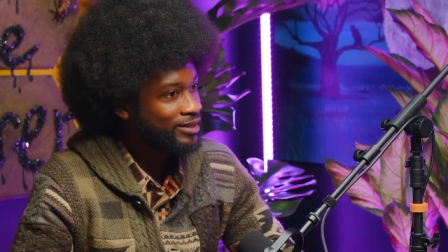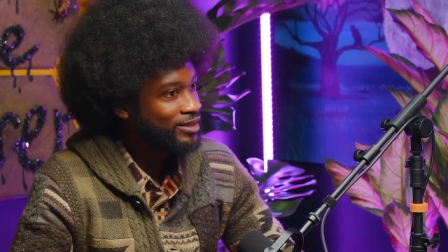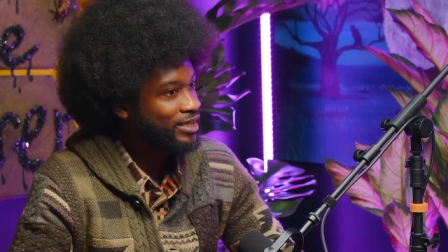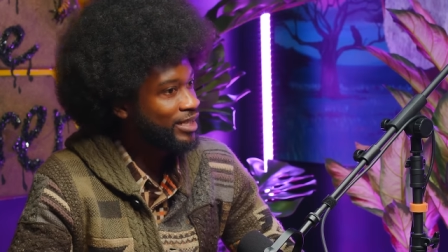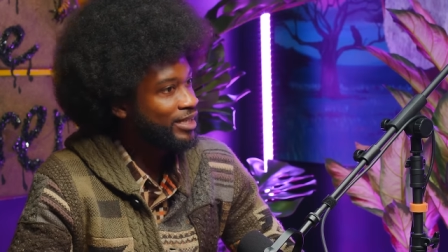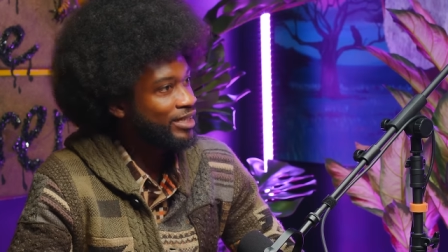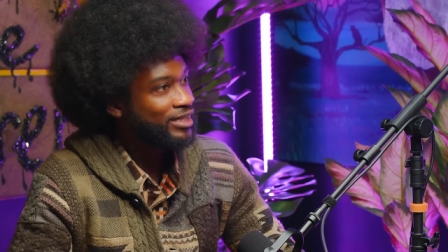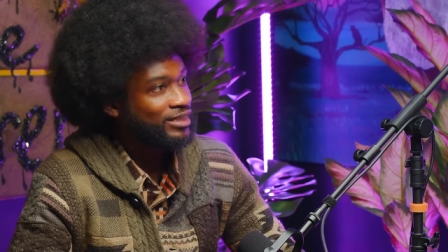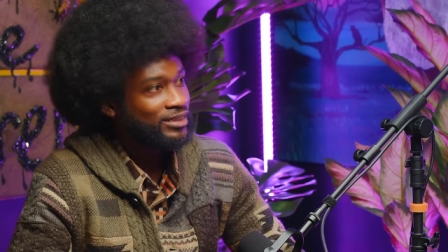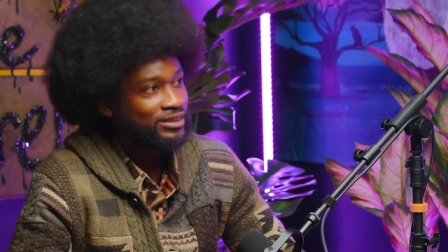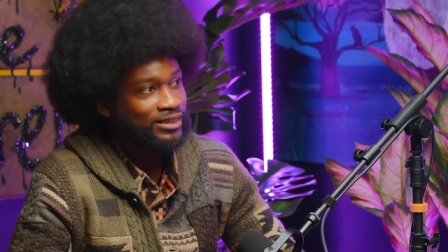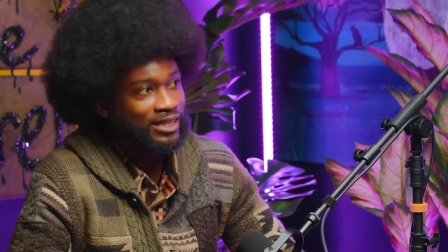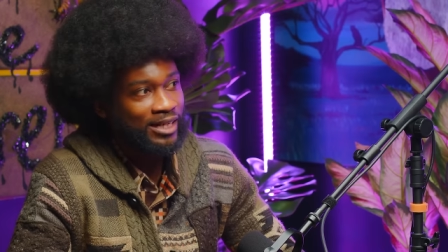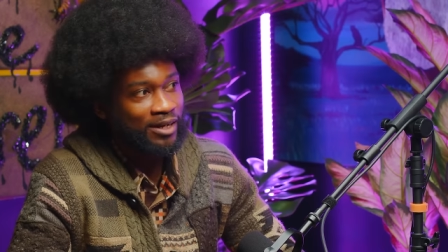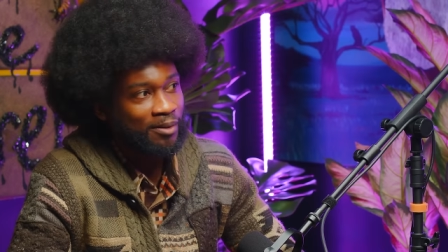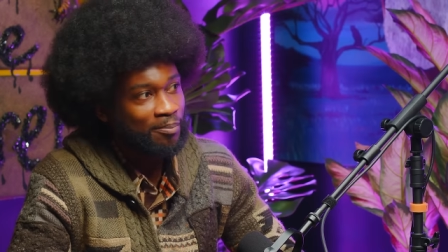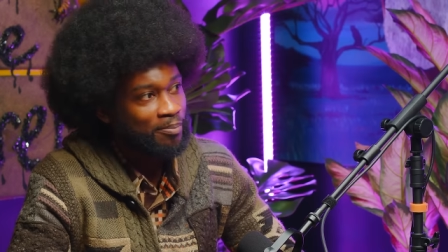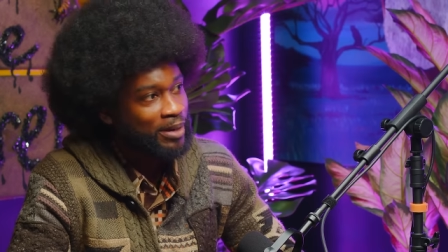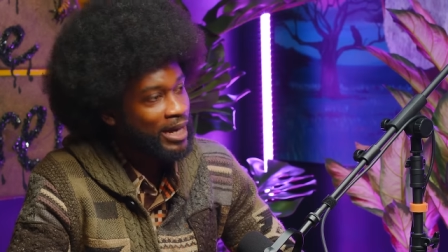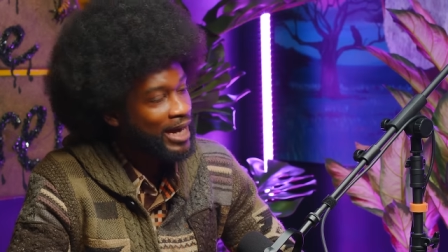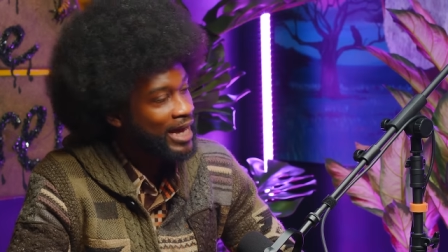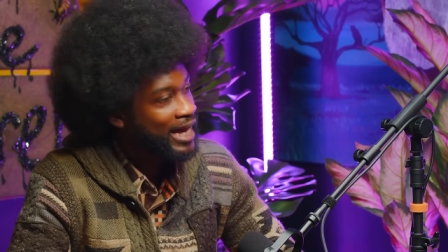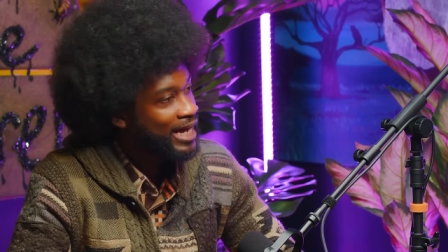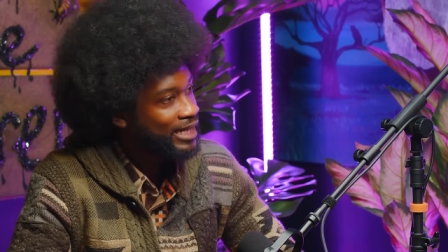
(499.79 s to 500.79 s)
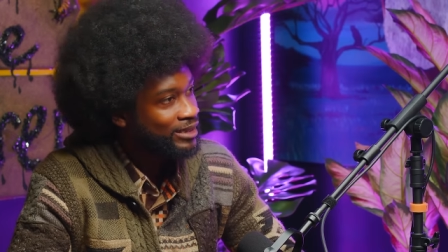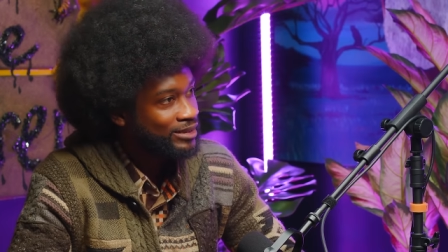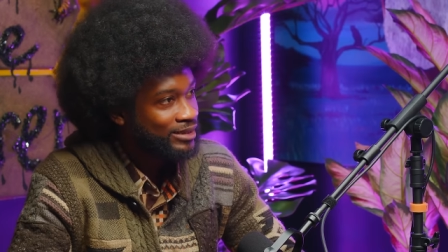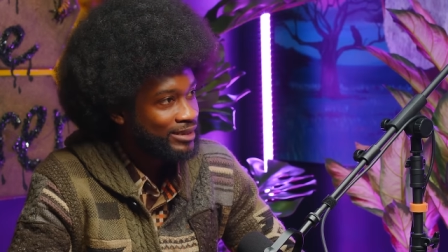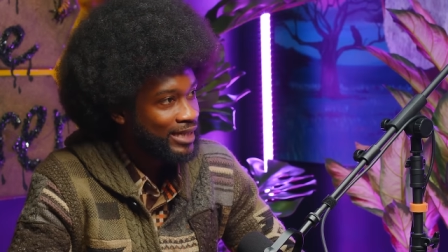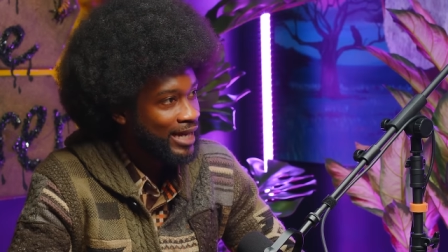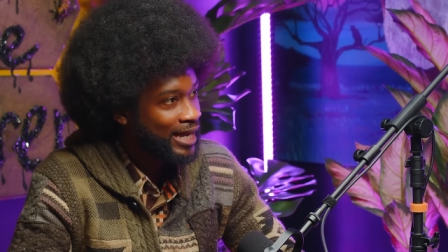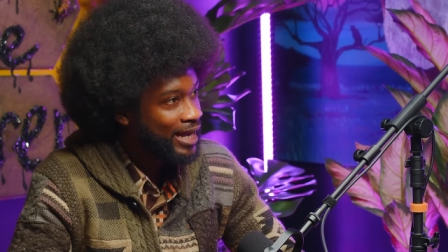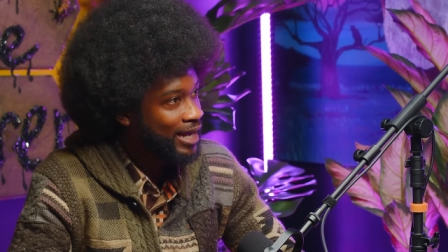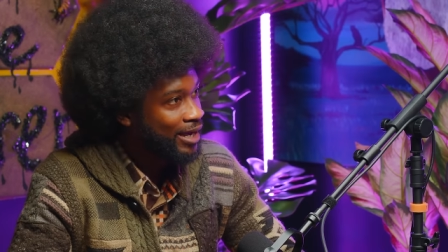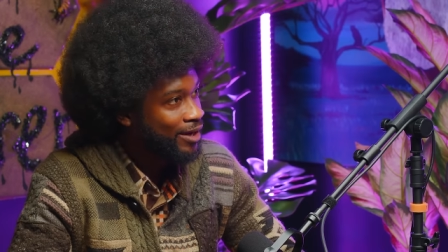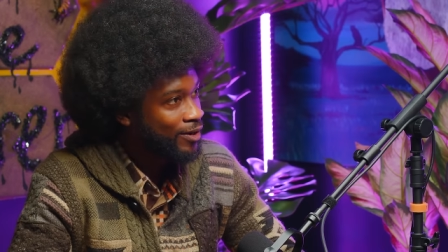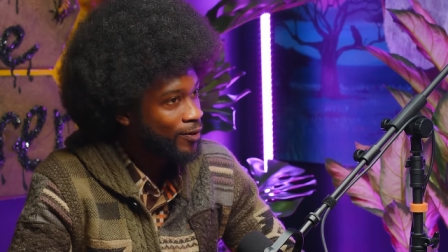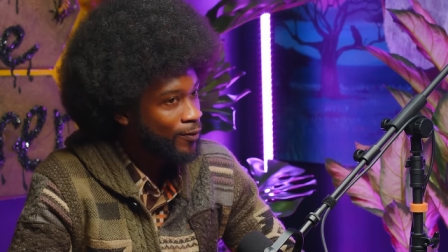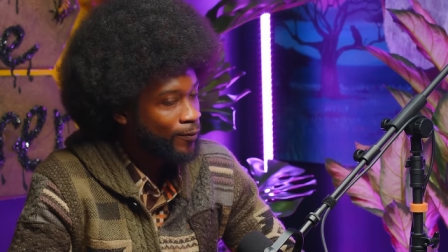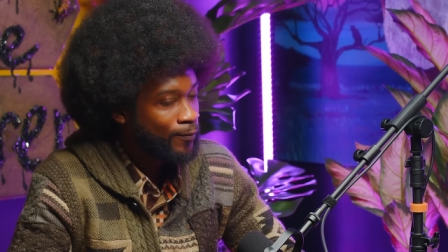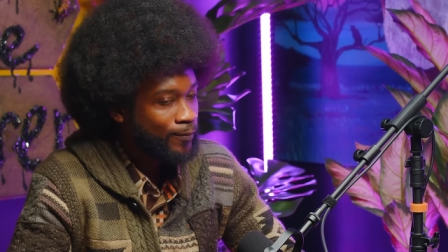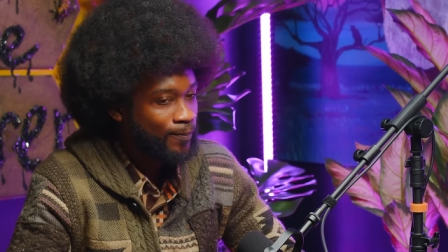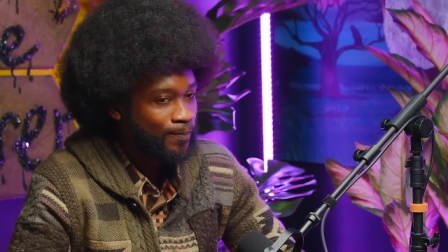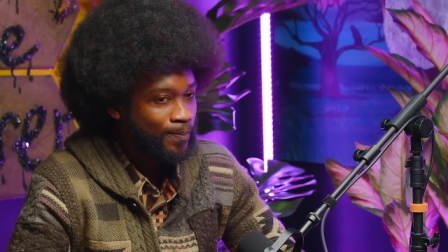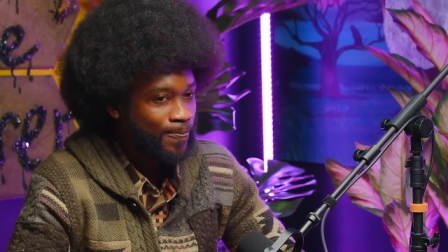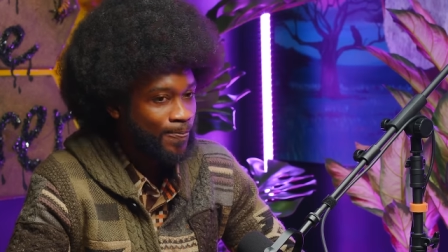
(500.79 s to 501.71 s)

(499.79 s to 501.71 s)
Things that are passed down.